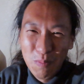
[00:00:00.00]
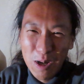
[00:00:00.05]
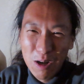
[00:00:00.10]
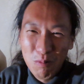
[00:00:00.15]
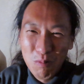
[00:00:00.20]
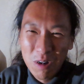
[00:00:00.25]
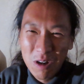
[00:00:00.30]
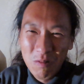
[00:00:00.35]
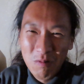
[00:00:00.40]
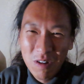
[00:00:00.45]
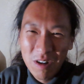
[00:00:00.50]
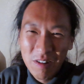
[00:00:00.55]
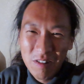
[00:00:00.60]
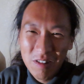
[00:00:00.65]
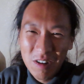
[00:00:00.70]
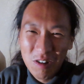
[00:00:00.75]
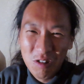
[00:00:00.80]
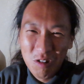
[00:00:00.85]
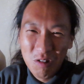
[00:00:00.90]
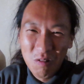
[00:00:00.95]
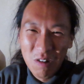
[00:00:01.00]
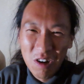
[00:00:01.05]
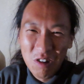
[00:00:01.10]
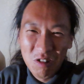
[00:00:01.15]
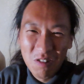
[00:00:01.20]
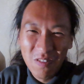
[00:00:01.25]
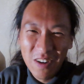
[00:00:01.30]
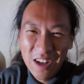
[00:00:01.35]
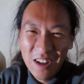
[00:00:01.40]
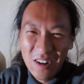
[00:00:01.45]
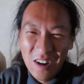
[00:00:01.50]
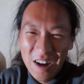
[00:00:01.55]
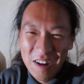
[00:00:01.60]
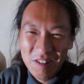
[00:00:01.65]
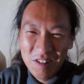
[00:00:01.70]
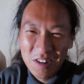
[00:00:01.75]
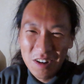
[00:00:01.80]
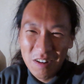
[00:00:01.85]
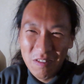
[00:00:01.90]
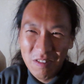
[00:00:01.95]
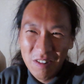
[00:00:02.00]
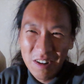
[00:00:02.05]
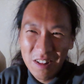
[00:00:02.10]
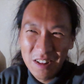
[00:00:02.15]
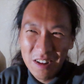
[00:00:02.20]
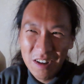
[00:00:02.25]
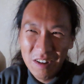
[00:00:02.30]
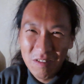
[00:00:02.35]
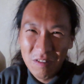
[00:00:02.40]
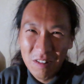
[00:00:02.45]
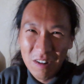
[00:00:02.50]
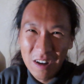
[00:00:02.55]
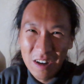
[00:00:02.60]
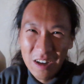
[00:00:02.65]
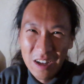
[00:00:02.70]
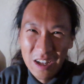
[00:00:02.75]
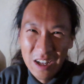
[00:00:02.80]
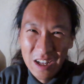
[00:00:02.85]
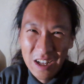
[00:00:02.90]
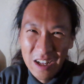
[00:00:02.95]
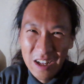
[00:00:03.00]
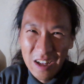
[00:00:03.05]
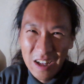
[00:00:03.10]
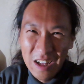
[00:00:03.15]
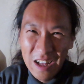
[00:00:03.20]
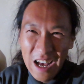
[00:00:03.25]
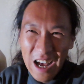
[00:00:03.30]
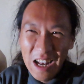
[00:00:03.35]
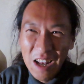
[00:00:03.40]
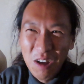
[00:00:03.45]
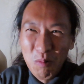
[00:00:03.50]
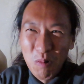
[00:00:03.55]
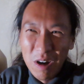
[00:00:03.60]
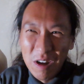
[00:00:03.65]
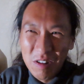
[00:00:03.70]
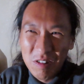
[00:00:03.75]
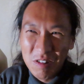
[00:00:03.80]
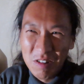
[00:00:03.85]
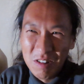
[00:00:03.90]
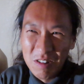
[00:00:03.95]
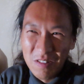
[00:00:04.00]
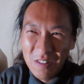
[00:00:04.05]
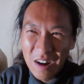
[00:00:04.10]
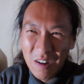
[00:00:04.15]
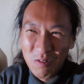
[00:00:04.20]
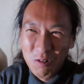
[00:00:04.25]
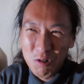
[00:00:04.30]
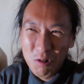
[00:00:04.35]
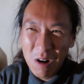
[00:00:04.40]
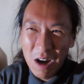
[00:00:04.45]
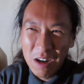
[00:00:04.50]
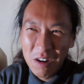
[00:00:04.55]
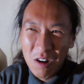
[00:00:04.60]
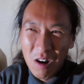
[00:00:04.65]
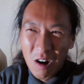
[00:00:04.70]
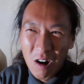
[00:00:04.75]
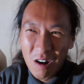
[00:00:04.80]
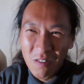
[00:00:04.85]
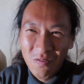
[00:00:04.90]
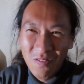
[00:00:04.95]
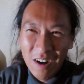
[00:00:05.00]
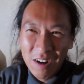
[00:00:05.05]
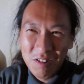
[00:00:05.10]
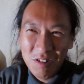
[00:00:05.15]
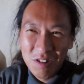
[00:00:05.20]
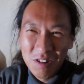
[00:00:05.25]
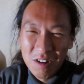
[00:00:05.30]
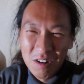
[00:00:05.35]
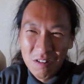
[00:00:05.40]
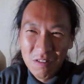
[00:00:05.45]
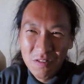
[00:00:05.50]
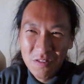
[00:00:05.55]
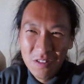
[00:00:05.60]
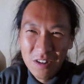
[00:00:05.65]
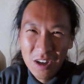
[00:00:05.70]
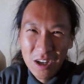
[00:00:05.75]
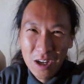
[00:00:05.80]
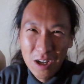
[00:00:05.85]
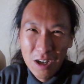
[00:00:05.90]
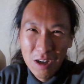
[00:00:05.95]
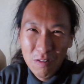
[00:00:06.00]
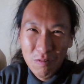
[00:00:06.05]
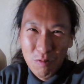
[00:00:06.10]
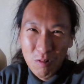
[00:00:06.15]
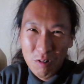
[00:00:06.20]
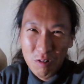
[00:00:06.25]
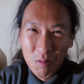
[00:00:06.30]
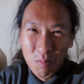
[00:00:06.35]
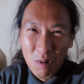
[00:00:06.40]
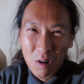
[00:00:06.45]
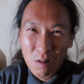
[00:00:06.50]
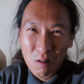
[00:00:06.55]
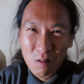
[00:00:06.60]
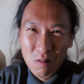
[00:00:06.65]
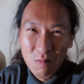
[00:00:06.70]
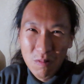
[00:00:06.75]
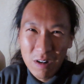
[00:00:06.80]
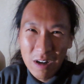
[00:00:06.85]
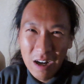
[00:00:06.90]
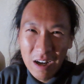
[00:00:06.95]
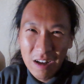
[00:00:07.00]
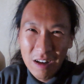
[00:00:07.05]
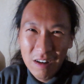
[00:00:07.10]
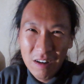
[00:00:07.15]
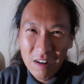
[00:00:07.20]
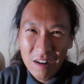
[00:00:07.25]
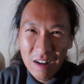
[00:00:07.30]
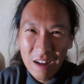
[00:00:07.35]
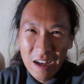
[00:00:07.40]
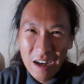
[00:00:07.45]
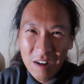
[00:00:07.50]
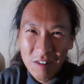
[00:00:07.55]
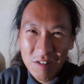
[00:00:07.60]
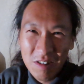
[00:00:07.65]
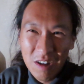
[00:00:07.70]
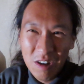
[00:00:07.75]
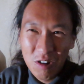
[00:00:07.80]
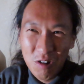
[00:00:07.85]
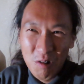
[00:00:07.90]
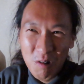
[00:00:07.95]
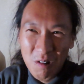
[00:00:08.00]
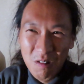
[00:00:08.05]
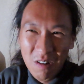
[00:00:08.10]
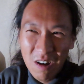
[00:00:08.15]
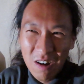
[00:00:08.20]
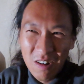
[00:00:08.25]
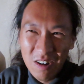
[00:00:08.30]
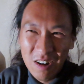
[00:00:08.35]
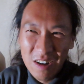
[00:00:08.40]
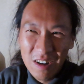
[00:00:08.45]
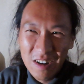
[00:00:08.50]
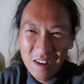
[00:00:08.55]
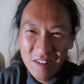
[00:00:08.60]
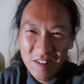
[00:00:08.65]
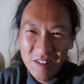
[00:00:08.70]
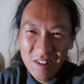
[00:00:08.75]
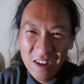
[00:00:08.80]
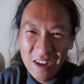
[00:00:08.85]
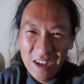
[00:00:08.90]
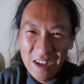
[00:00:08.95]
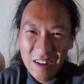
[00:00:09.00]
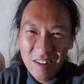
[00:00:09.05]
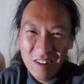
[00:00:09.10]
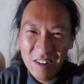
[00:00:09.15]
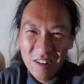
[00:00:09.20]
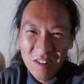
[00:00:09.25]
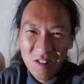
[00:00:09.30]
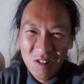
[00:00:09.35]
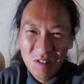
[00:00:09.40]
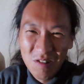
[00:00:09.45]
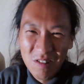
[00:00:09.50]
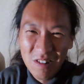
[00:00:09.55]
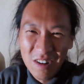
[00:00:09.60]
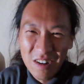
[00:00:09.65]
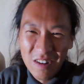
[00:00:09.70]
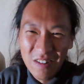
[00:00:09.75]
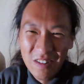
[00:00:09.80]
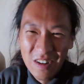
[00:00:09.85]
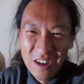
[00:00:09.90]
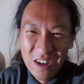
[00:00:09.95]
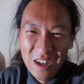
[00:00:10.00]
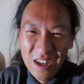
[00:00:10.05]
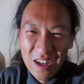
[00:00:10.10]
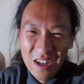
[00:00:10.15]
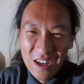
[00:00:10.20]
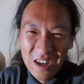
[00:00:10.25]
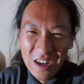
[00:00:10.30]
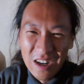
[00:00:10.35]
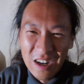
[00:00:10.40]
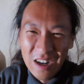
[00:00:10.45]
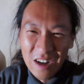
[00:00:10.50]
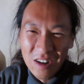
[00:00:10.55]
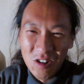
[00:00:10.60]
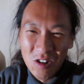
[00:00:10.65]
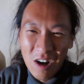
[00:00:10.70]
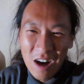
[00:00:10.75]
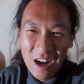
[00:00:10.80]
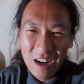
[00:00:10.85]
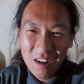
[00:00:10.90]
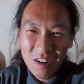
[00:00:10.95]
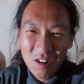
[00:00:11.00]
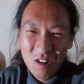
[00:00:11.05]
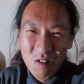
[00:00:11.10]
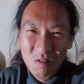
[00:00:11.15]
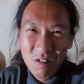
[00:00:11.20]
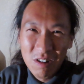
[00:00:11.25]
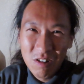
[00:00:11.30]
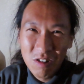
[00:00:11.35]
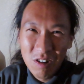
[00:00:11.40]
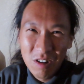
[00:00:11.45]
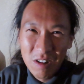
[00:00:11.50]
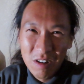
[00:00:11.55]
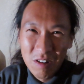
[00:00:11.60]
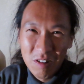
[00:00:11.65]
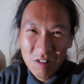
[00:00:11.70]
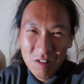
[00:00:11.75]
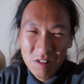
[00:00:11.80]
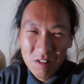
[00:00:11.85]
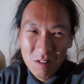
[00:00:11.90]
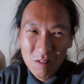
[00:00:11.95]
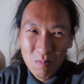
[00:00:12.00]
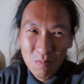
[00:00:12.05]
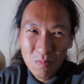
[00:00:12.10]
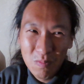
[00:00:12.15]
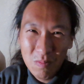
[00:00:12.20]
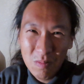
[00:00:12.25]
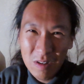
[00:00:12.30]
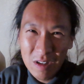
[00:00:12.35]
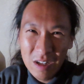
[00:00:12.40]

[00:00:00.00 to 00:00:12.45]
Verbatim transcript: have been a win win situation, but he lost everything, right? Anyway, so I'm trying to arm myself for tomorrow when I ask that girl out on a date to. Uh, uh, not go into this um,